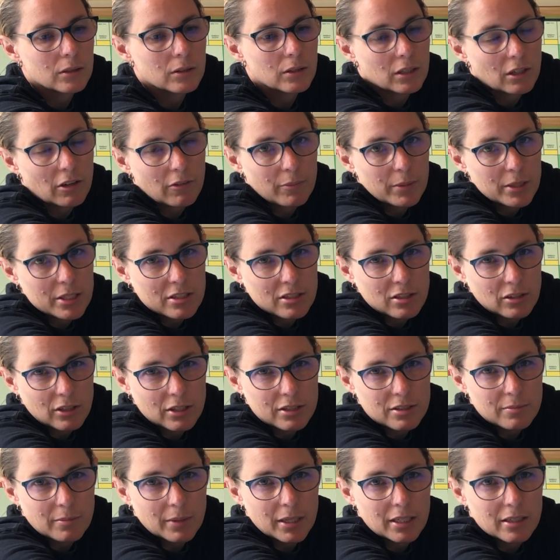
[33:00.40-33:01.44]
The government still
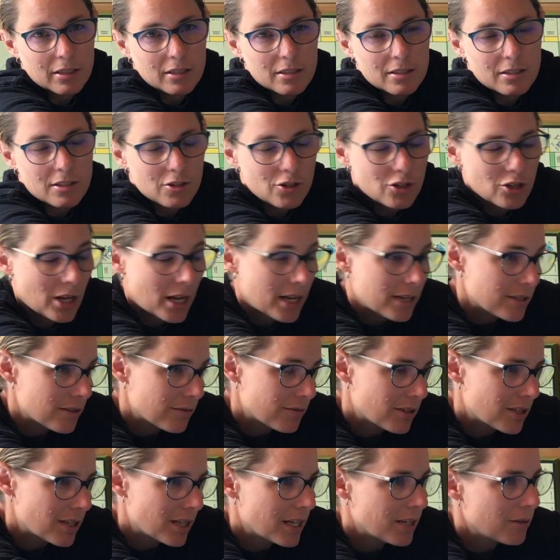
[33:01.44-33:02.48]
hasn't made a decision as of
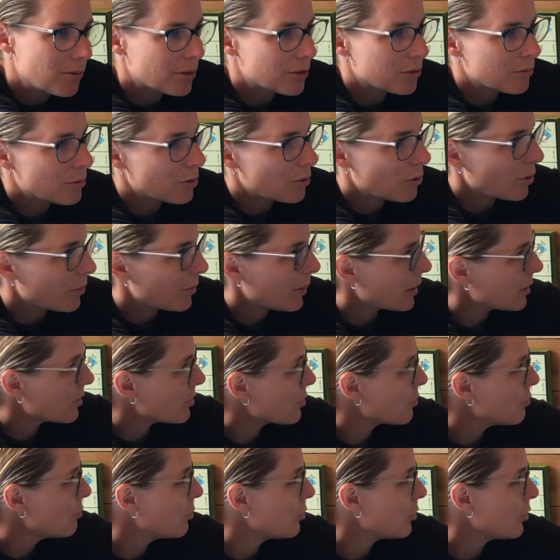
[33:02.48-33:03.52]
today whether we're going back to
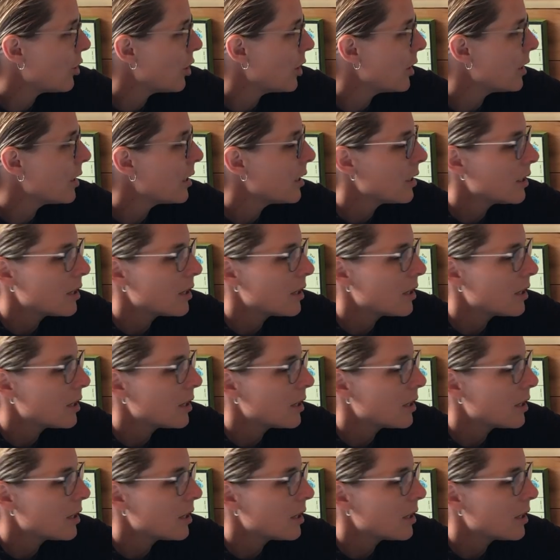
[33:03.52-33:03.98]
school or not.